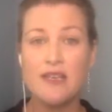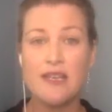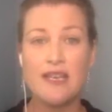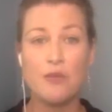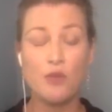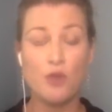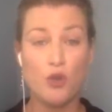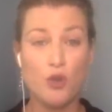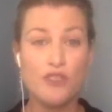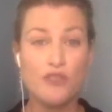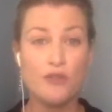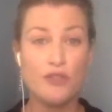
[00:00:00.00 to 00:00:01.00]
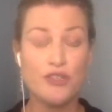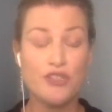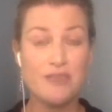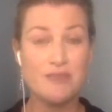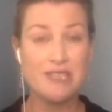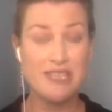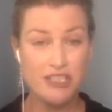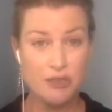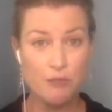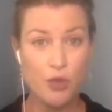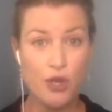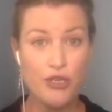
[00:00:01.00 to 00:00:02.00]
it will also include some
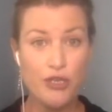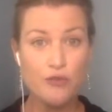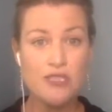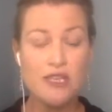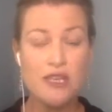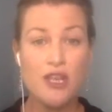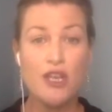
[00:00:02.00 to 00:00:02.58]
testimonials